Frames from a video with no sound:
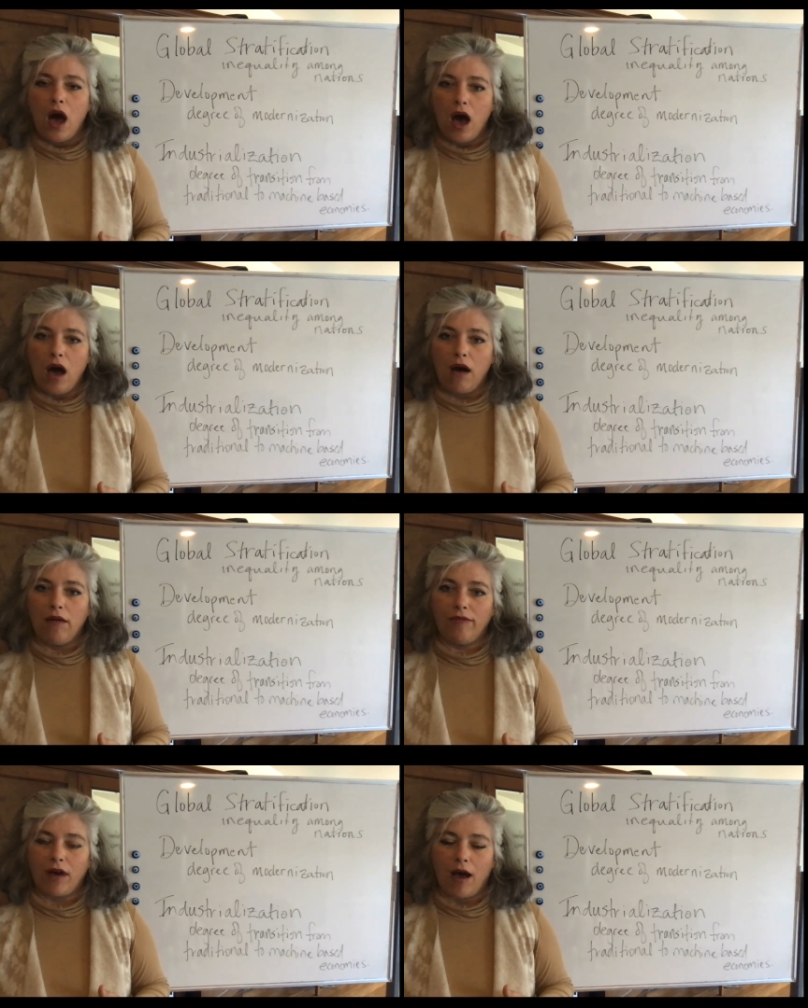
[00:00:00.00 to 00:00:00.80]

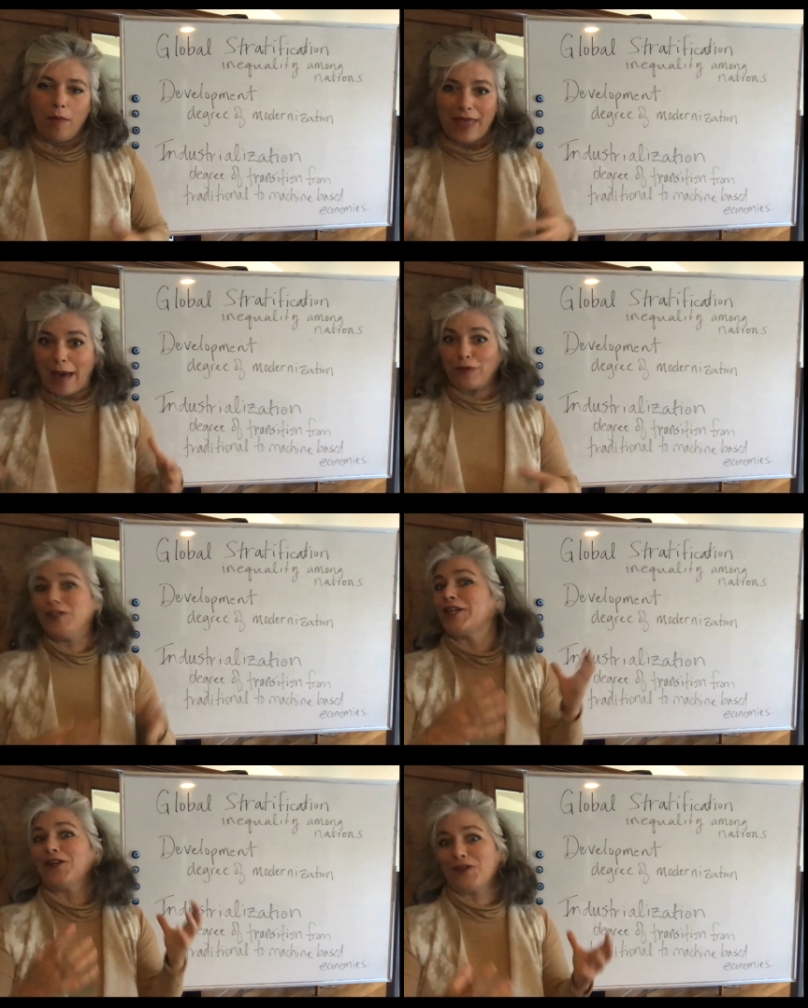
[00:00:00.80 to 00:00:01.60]
of um, that
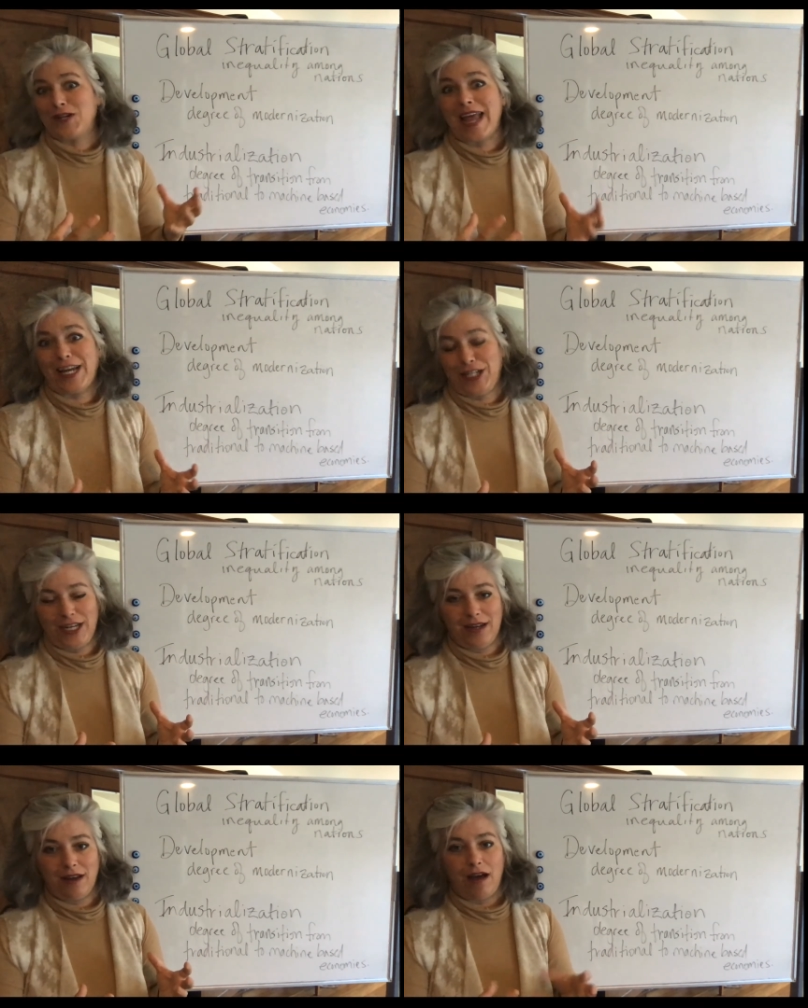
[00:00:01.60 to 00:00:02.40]
particular
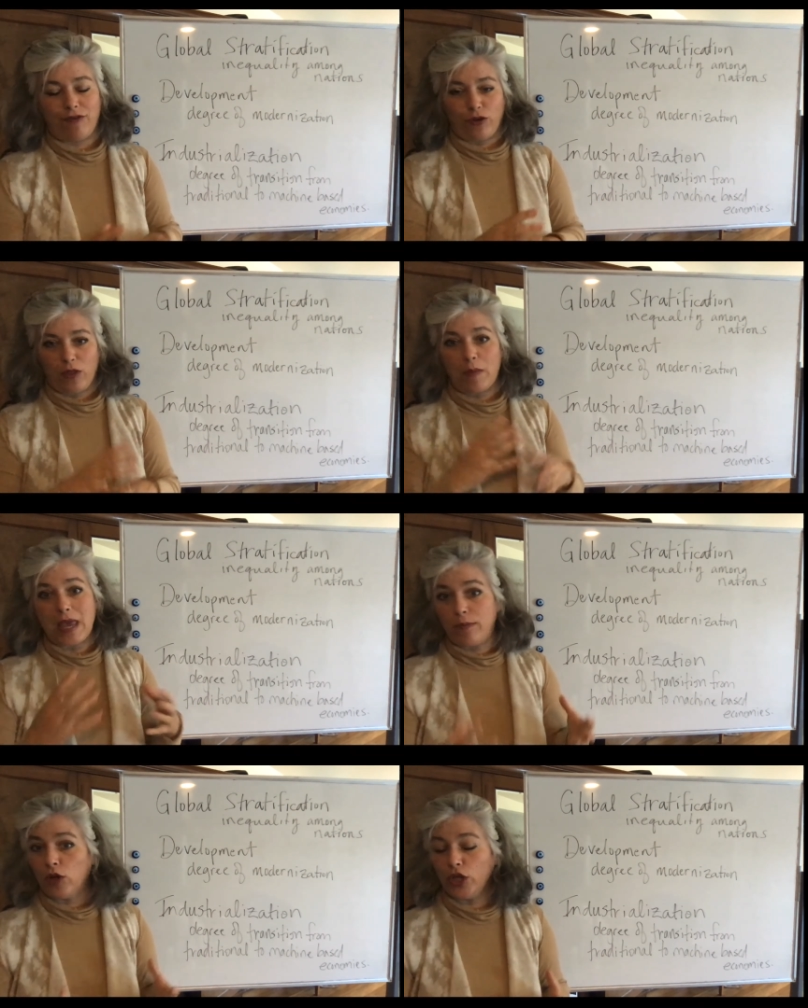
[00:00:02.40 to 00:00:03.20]
nation uh, for the
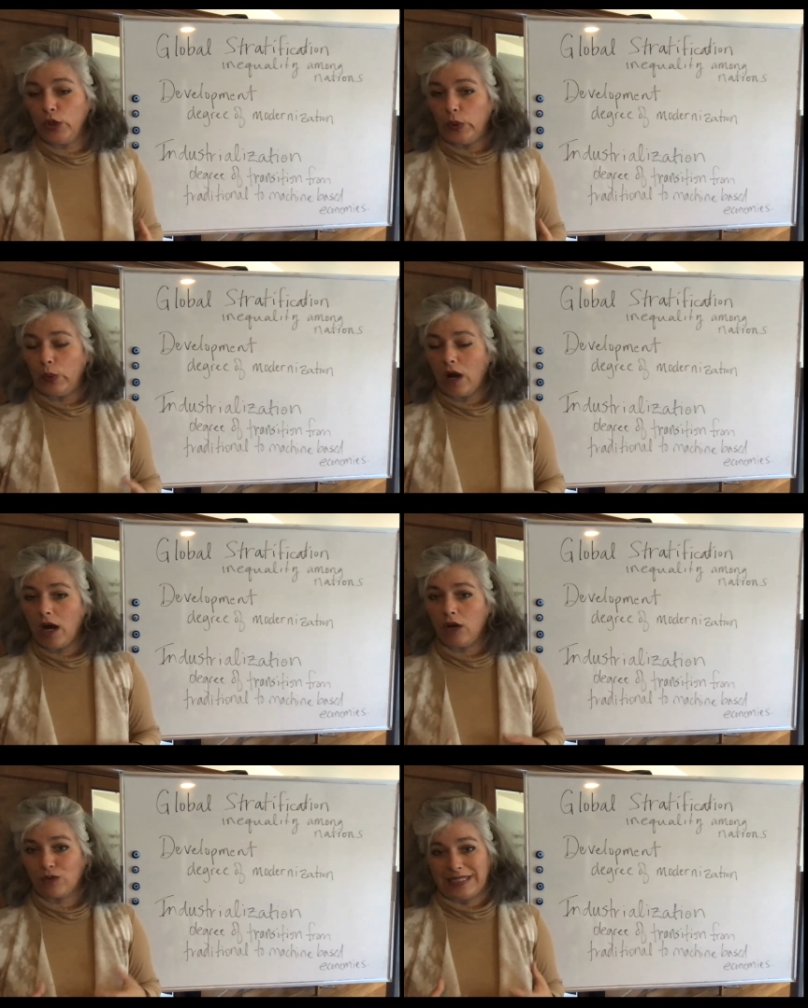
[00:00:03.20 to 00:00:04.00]
people who
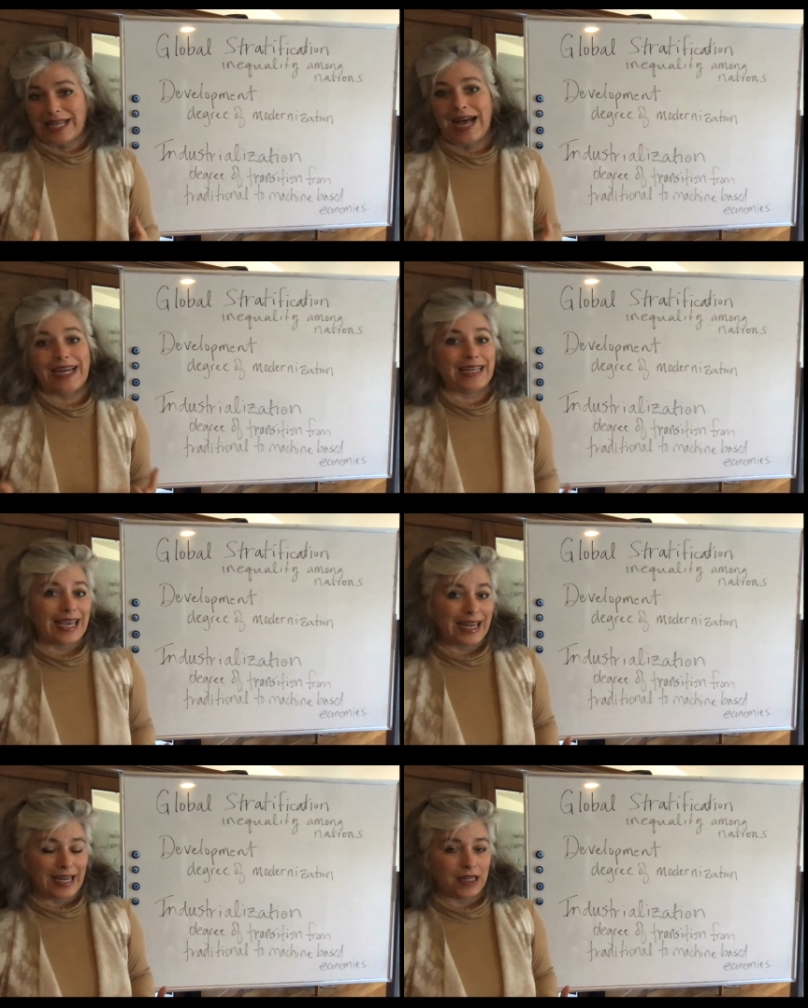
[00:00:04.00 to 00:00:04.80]
uh, reside
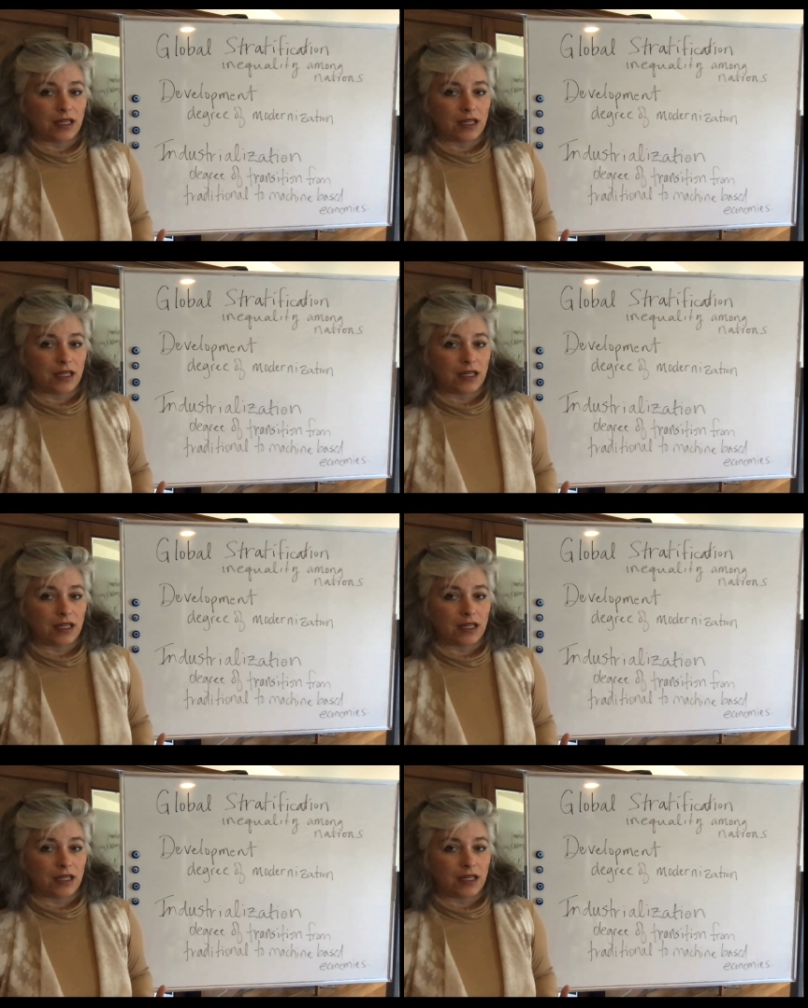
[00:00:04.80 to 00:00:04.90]
in it.